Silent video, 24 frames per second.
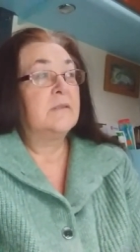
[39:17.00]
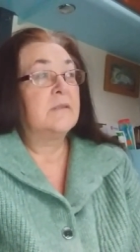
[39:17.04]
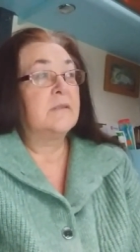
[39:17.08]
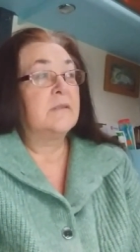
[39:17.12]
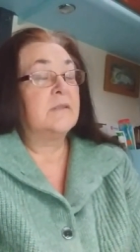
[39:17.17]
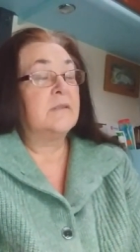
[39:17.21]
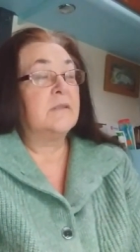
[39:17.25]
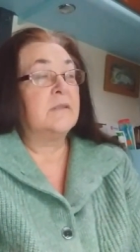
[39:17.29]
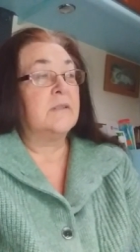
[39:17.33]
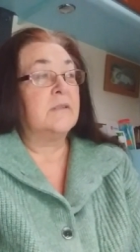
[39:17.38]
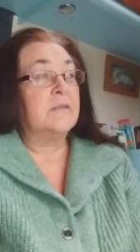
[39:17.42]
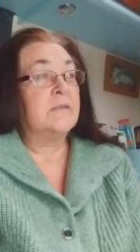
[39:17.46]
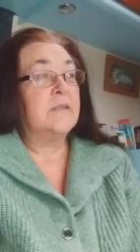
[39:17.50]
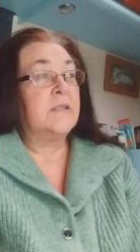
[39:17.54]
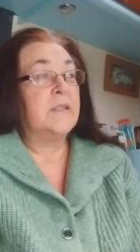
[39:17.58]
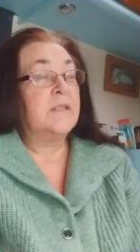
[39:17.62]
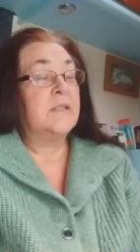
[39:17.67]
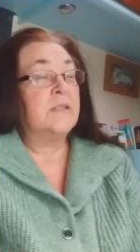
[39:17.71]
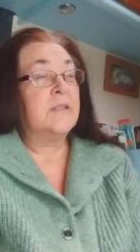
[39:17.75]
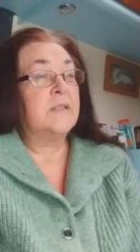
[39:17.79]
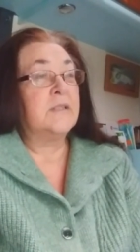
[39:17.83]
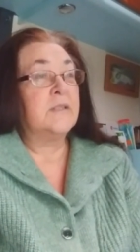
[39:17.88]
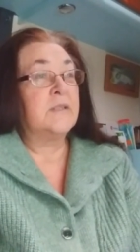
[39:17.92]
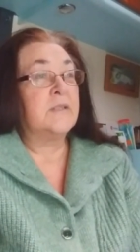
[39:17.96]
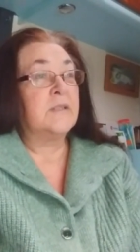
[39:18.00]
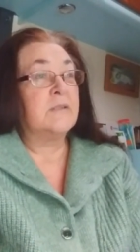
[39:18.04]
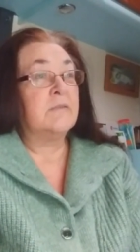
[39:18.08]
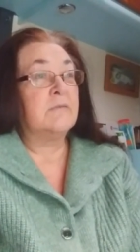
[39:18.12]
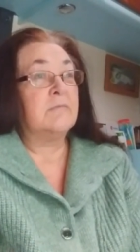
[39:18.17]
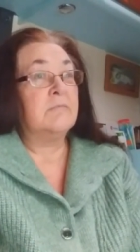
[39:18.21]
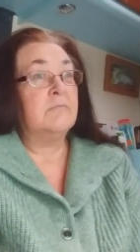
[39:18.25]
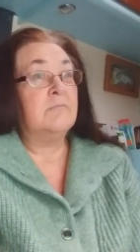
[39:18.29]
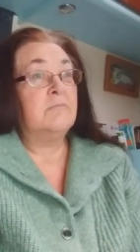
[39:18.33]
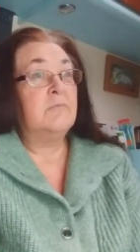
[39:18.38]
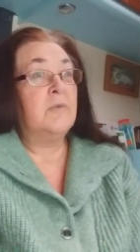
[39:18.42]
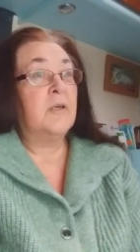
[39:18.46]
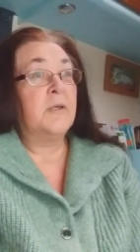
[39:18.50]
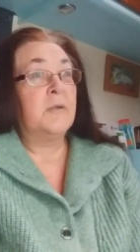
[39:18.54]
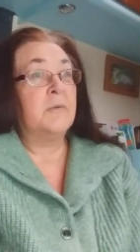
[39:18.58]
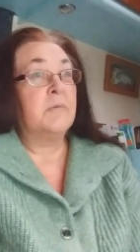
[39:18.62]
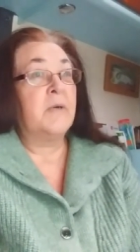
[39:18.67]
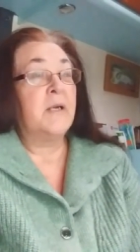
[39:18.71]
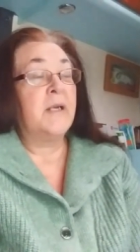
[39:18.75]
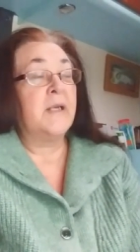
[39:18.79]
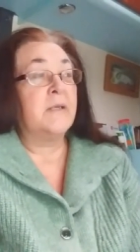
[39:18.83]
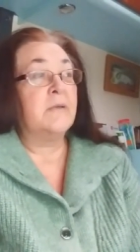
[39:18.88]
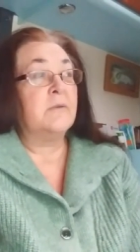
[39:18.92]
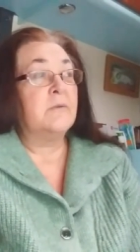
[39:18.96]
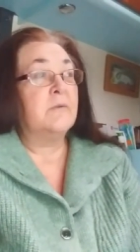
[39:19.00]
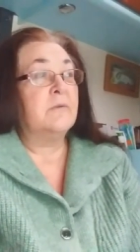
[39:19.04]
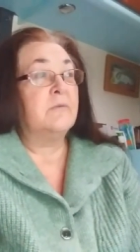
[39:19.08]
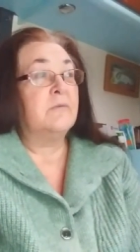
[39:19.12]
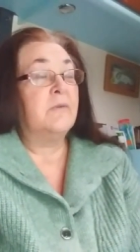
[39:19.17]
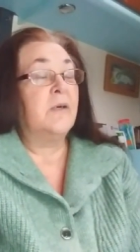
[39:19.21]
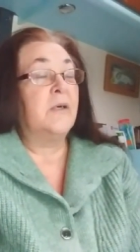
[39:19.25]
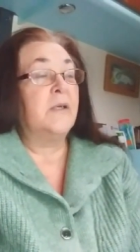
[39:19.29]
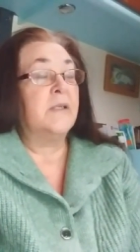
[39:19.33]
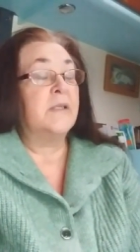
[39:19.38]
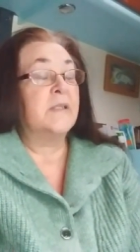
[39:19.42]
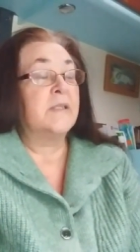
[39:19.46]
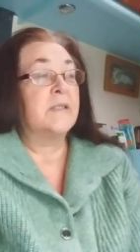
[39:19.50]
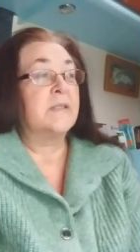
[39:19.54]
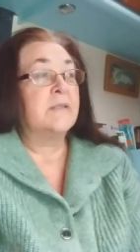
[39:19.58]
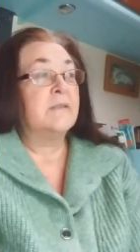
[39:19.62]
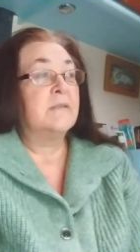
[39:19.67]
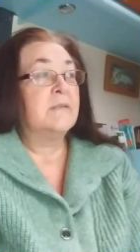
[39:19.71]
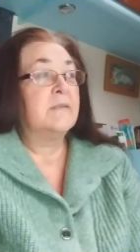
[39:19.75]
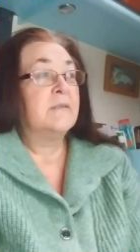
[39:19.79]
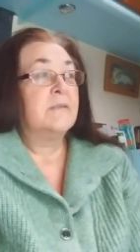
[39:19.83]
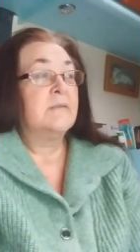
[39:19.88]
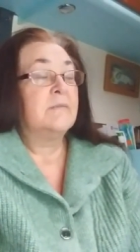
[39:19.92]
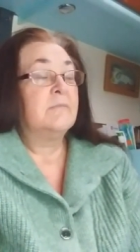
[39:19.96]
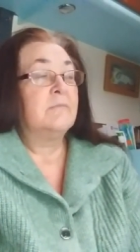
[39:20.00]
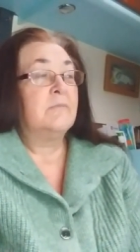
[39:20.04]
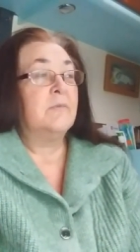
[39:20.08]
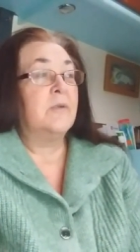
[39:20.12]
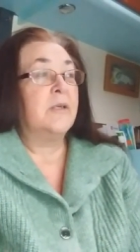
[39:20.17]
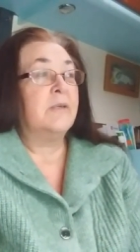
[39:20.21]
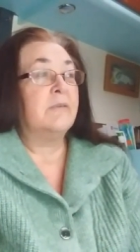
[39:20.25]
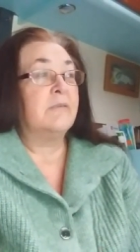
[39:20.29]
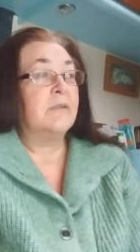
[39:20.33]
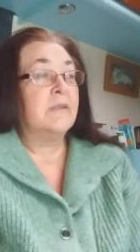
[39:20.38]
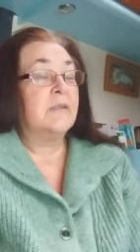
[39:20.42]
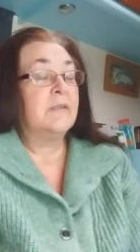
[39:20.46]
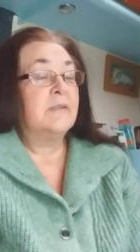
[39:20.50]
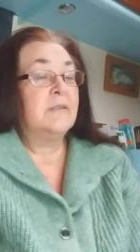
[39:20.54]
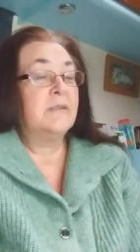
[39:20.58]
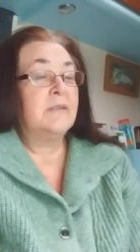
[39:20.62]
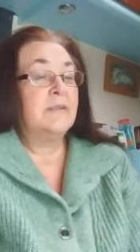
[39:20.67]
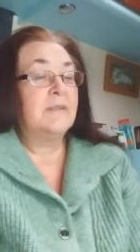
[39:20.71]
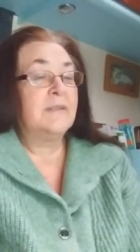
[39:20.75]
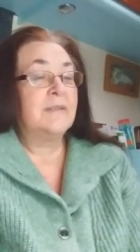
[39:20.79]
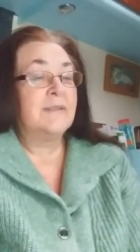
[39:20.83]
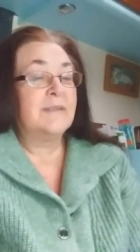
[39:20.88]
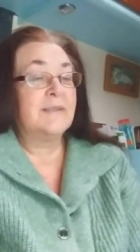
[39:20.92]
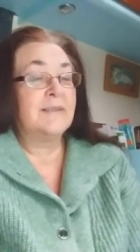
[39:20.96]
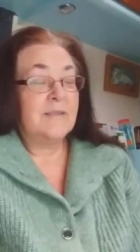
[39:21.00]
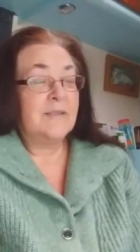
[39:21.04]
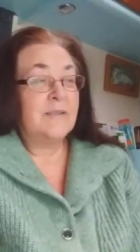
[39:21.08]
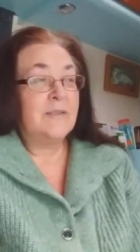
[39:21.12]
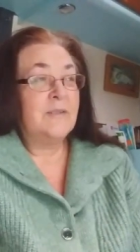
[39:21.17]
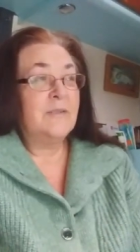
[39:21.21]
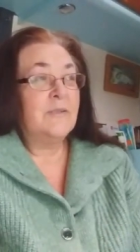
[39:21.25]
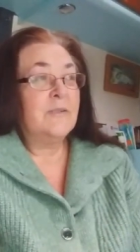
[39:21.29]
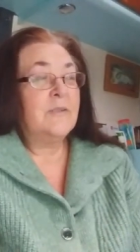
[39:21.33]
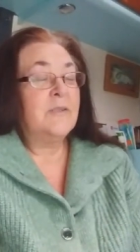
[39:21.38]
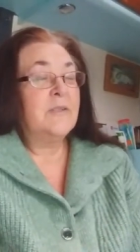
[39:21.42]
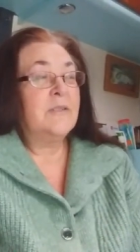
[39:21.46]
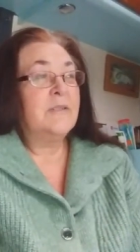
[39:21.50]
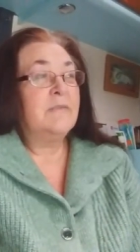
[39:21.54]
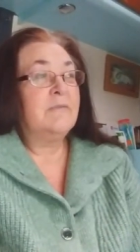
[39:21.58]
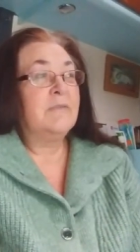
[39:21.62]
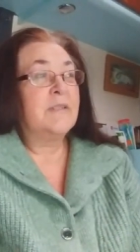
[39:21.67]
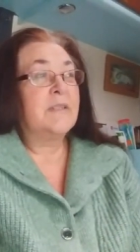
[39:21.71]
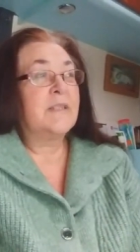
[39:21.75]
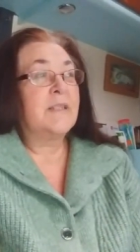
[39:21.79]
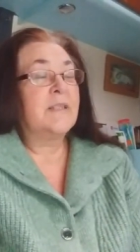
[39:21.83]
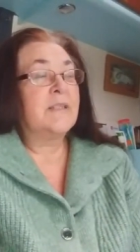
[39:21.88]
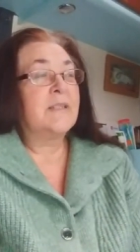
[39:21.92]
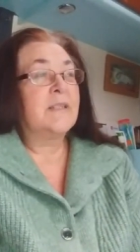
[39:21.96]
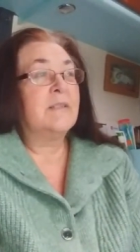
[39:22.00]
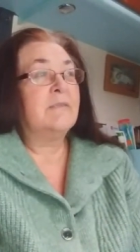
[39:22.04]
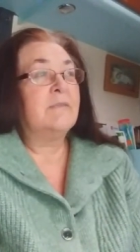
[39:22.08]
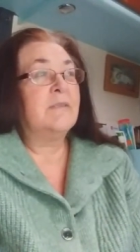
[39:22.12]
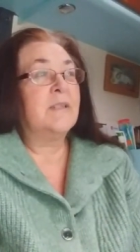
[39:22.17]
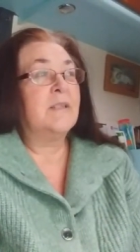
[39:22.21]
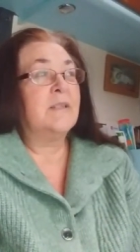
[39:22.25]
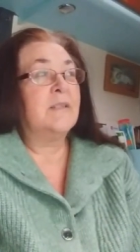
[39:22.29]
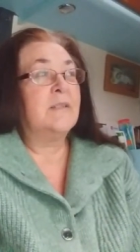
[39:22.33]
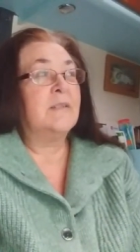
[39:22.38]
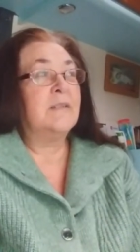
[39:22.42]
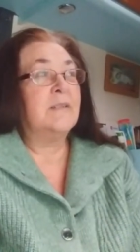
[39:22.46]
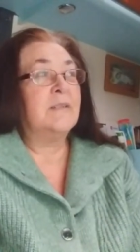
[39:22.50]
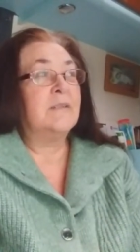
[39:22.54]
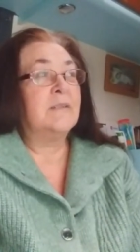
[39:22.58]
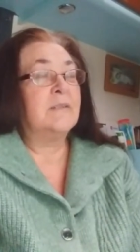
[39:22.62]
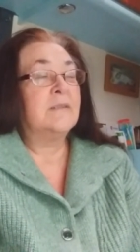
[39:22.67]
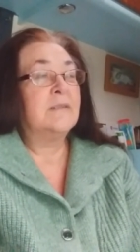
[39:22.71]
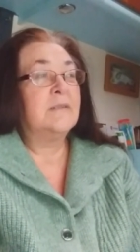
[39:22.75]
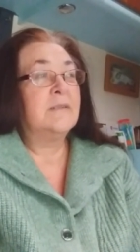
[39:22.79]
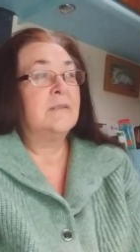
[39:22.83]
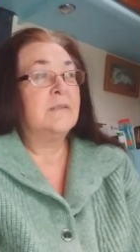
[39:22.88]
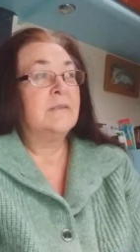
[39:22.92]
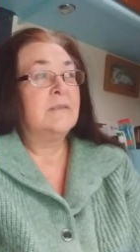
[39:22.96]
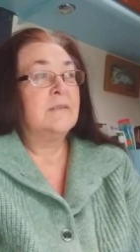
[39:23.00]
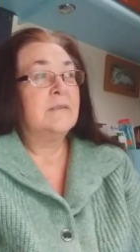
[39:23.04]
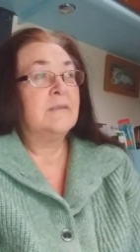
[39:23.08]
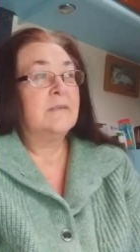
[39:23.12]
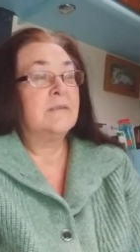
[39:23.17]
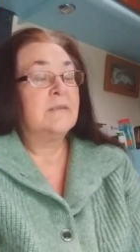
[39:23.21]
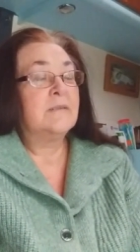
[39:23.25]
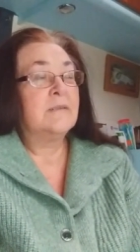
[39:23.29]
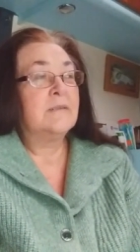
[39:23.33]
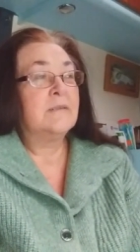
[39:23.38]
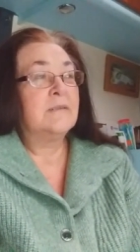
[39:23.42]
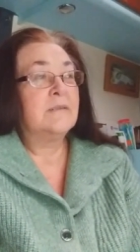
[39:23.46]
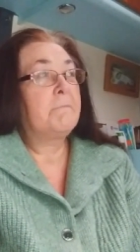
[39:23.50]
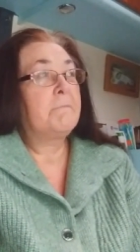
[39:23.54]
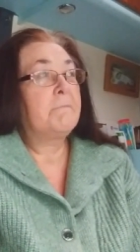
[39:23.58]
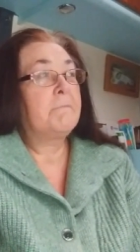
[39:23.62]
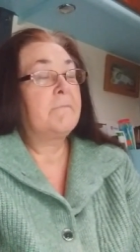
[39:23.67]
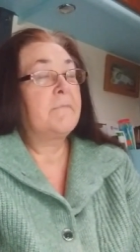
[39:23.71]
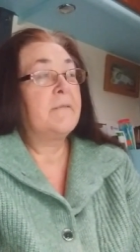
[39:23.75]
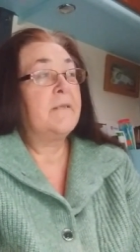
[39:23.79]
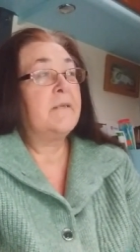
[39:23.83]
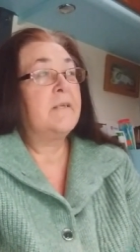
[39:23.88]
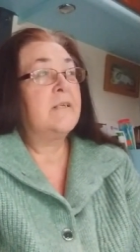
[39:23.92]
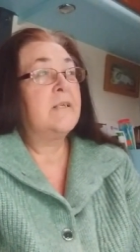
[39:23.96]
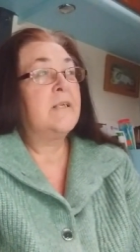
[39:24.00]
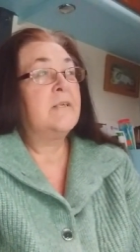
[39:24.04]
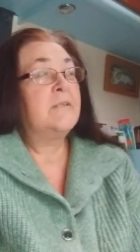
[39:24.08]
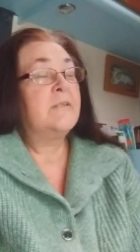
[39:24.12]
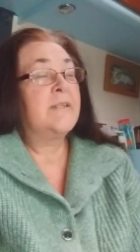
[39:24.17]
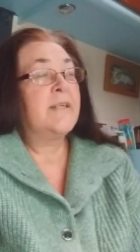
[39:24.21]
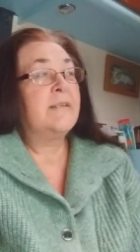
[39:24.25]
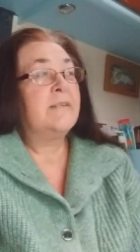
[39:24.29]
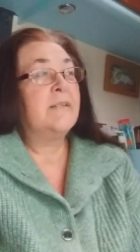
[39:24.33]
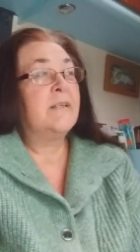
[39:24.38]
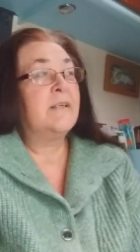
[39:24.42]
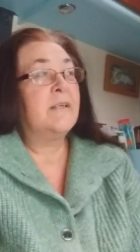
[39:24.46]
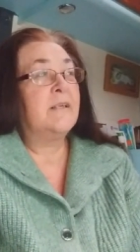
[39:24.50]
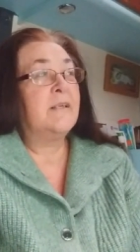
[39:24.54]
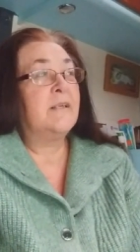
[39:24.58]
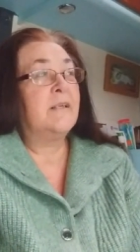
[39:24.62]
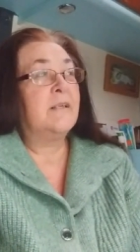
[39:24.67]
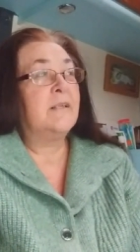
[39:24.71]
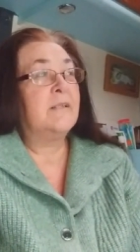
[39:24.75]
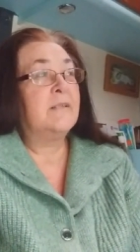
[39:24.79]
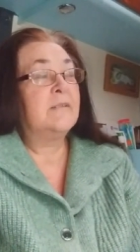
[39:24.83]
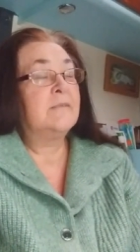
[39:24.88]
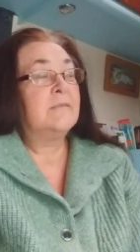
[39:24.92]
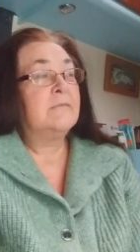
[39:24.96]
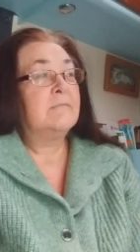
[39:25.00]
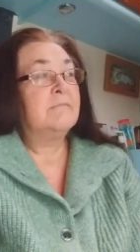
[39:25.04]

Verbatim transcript: You know, teaching you to run away or fight this, whatever. It's not good if it takes over your heart. You close down your heart,